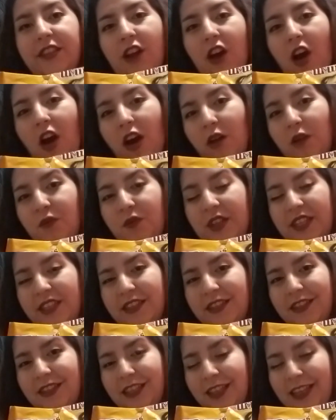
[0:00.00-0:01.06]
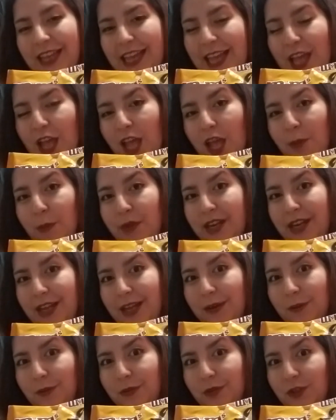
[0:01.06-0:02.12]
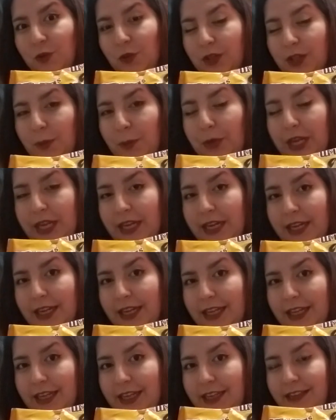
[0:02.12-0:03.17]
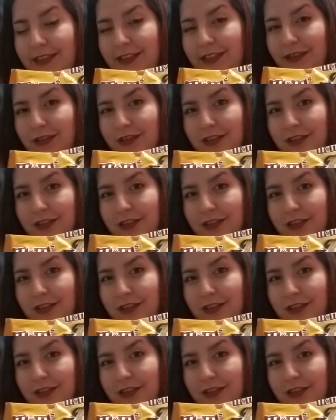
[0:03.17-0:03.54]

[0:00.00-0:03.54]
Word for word: Harvest M&Ms with the peanut in it.